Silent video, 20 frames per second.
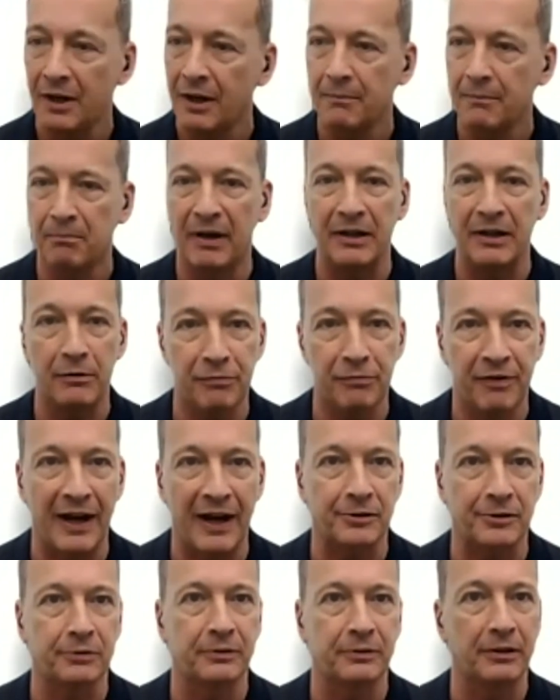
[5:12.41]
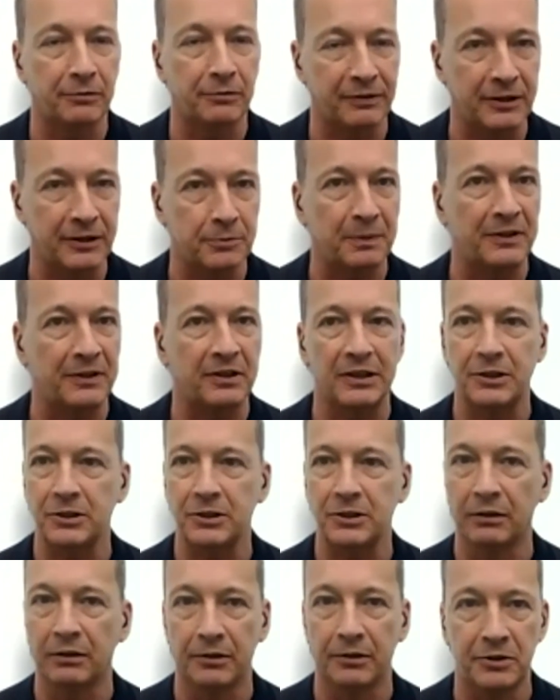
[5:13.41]
manufacturing,
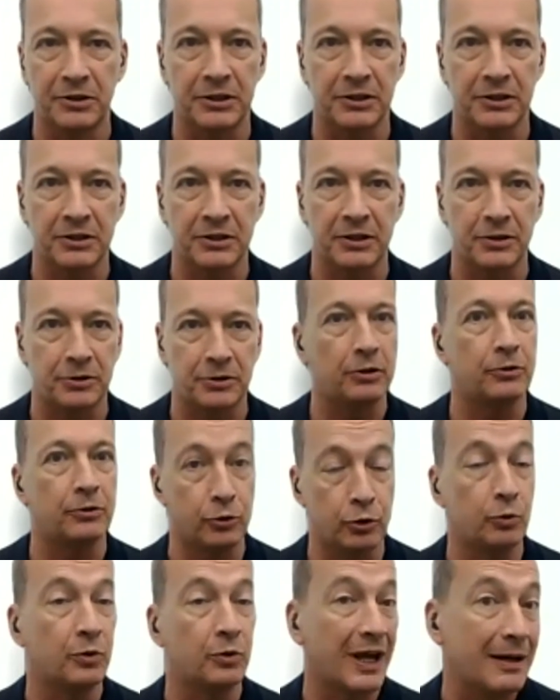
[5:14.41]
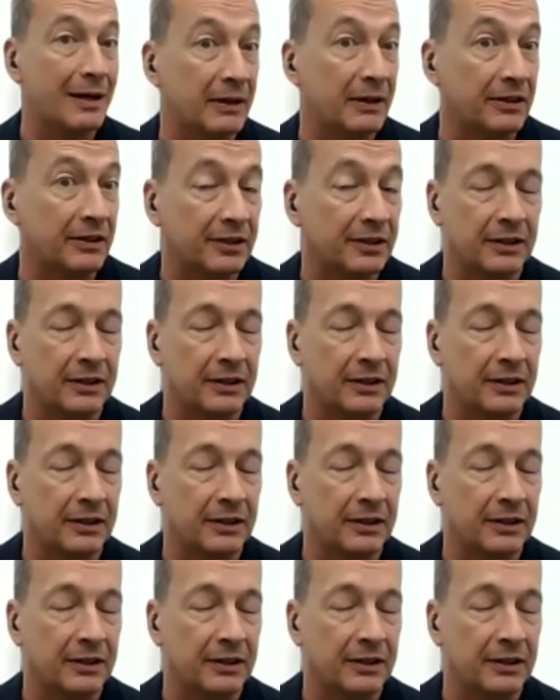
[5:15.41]
transportation, logistics, you name it.